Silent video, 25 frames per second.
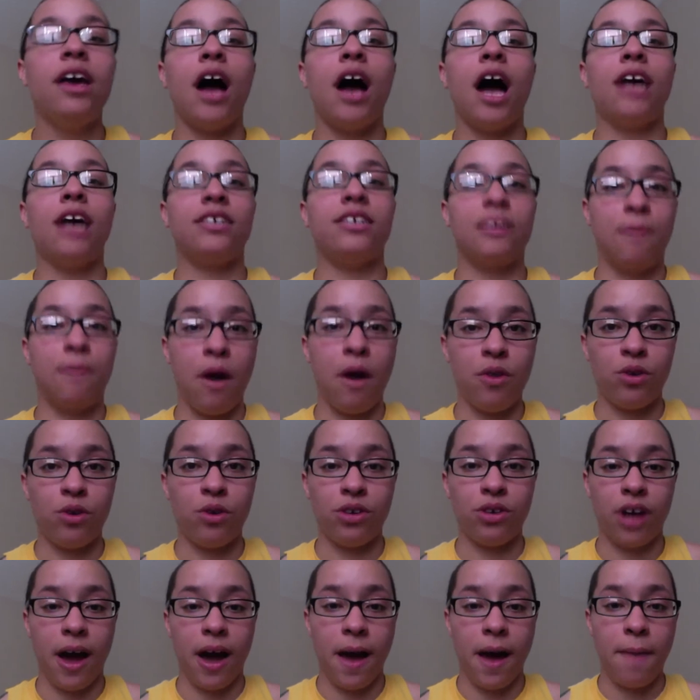some other
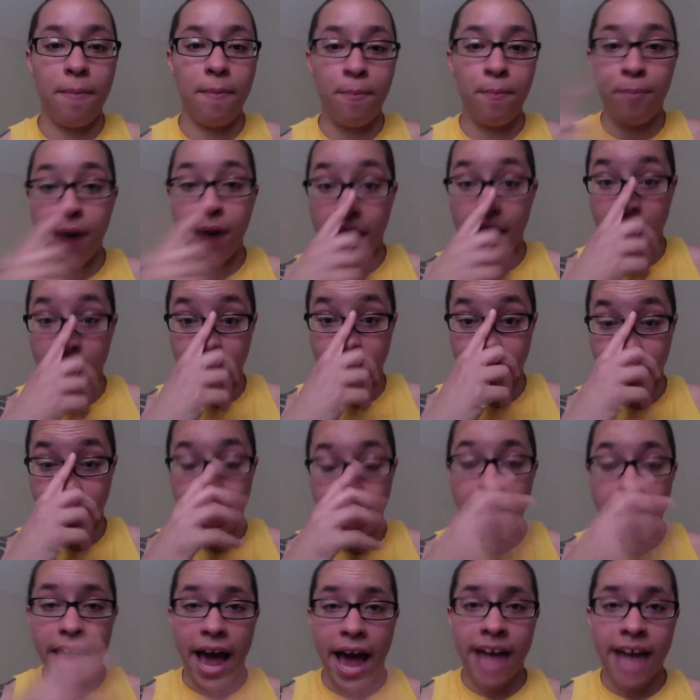time, but
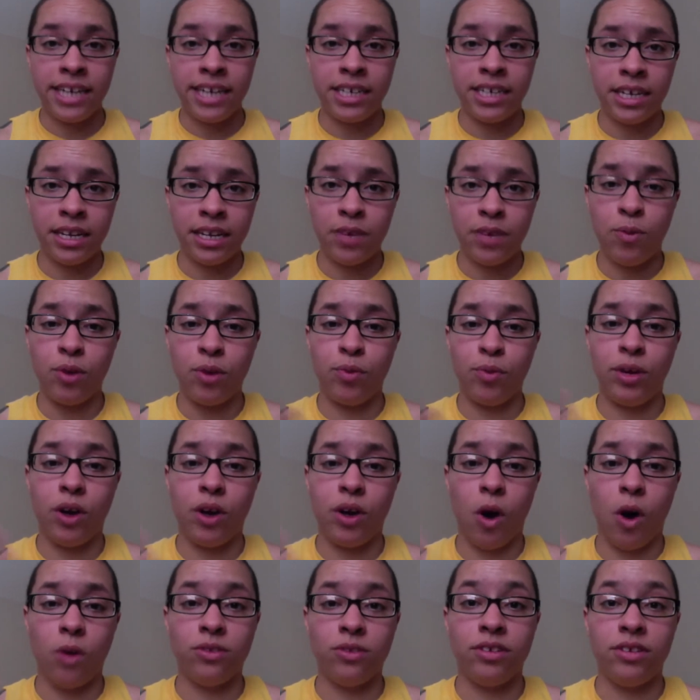I did what we
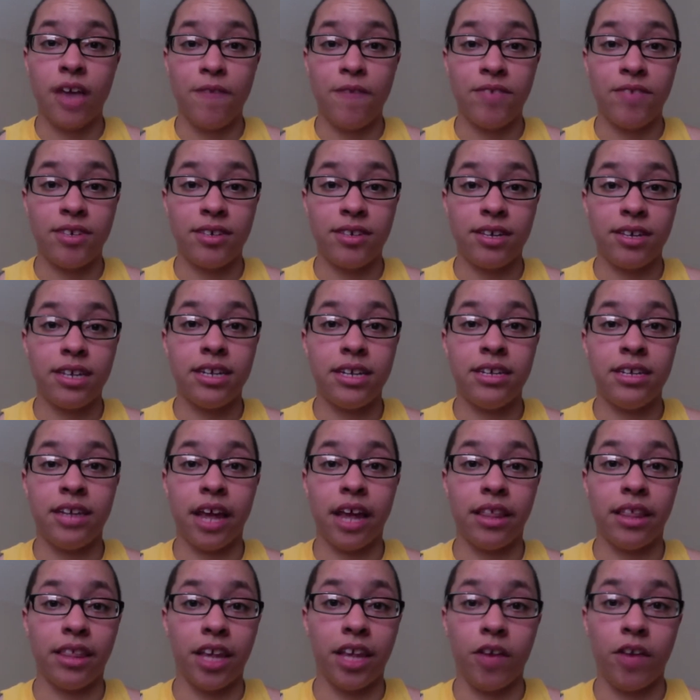call deficit
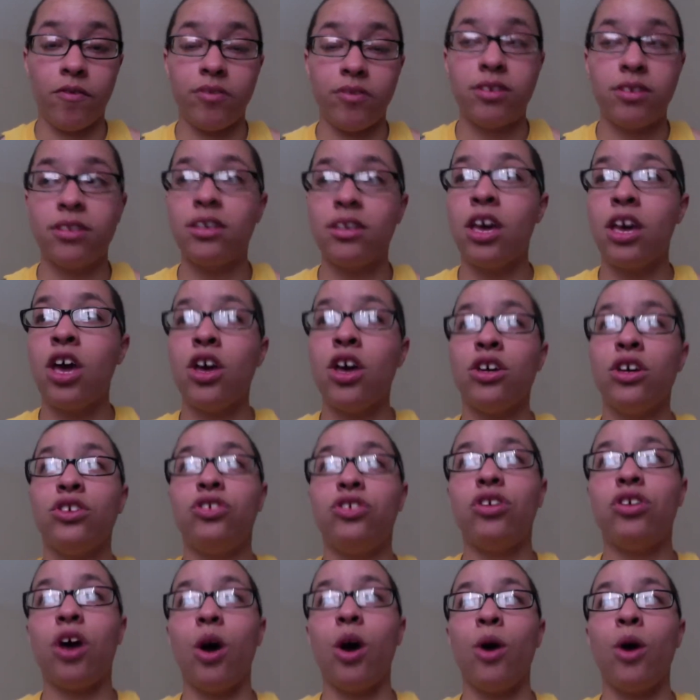deadlifts.
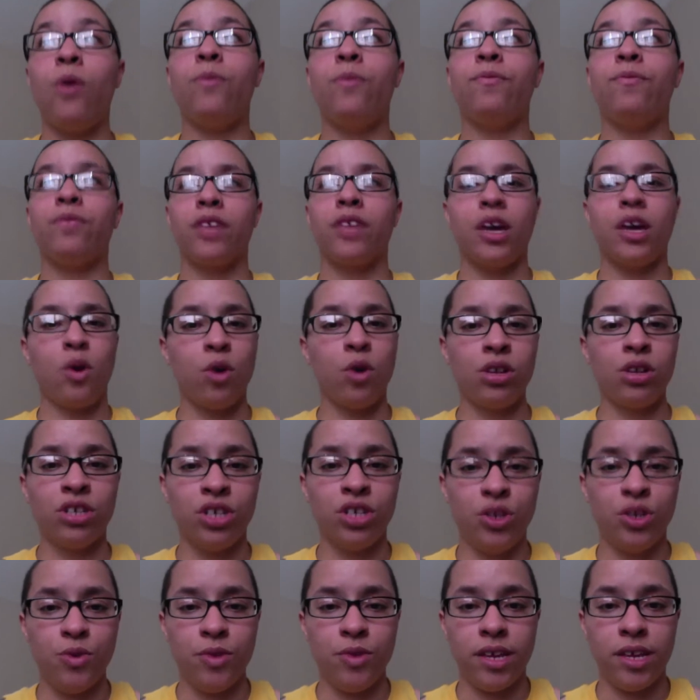So in order to
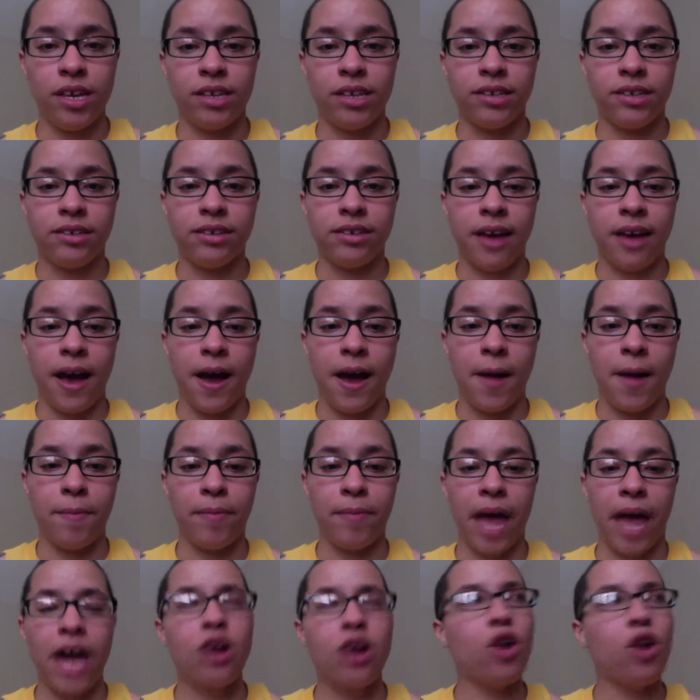do these,
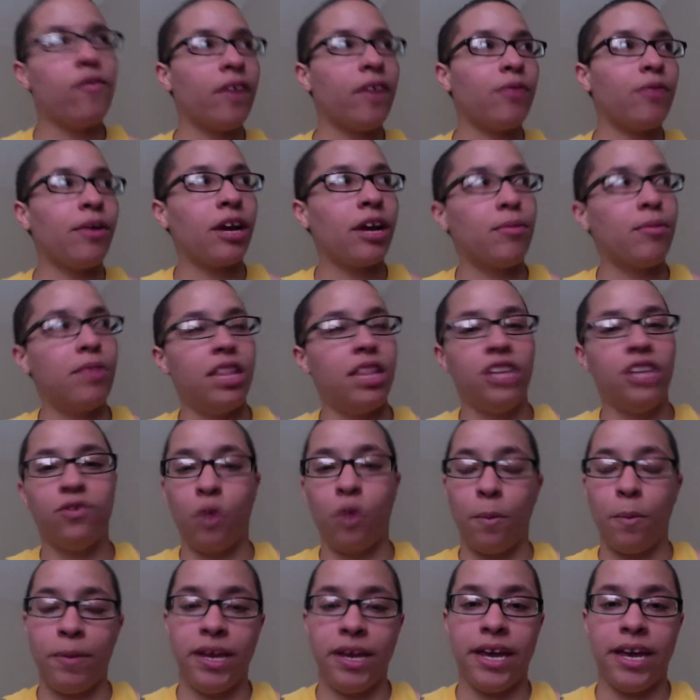I don't know if I'd recommend these
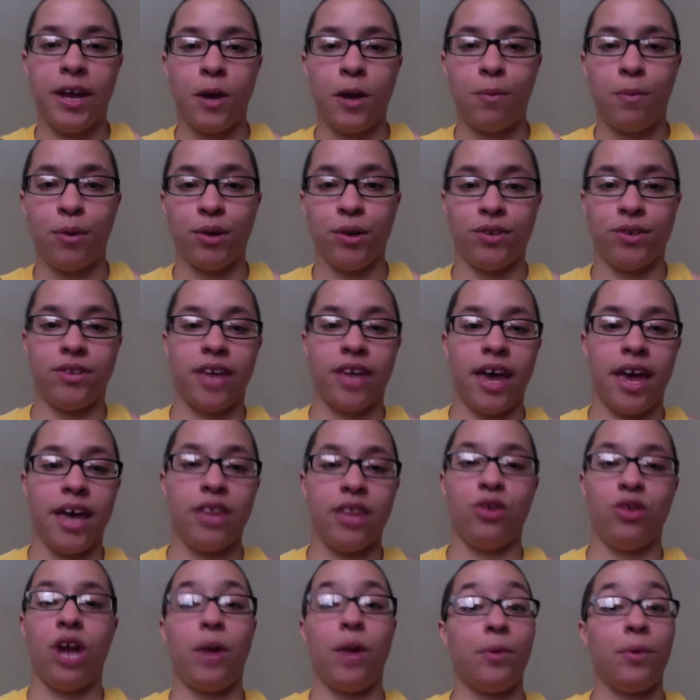for a beginner per
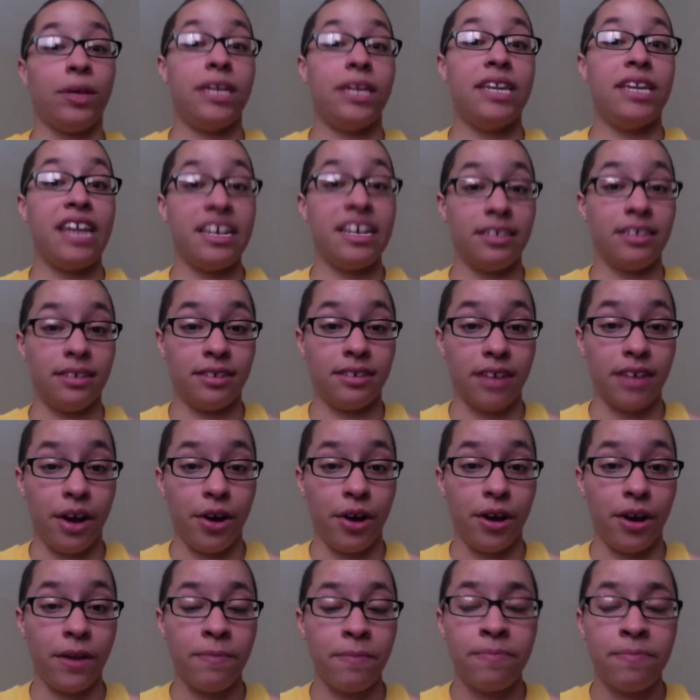se. They're not really
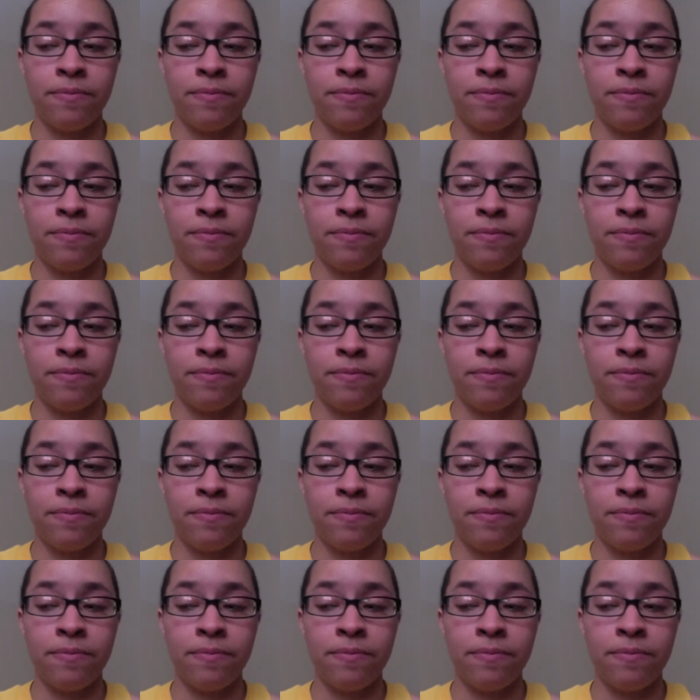necessary.